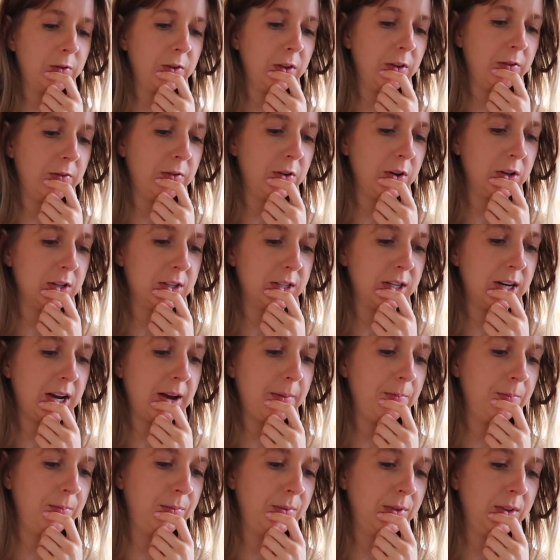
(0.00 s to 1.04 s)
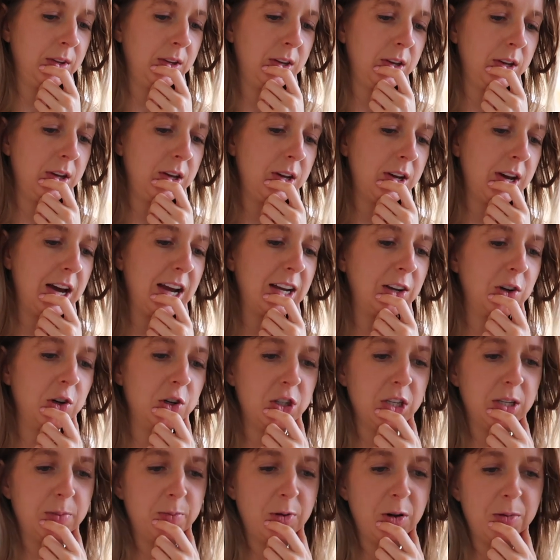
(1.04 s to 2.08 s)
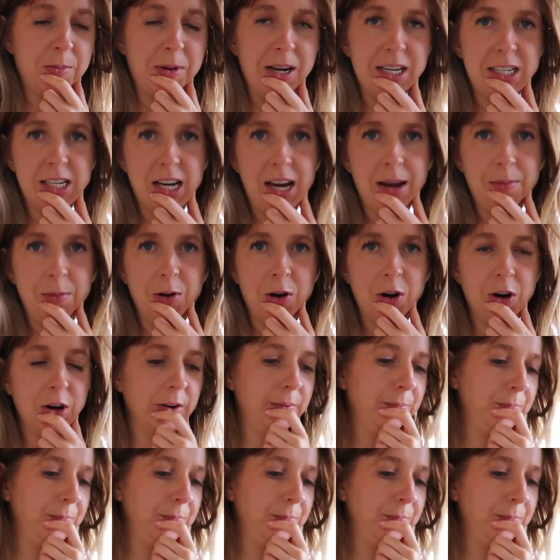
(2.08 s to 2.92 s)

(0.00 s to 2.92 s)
for the first time? I could just put my timer on.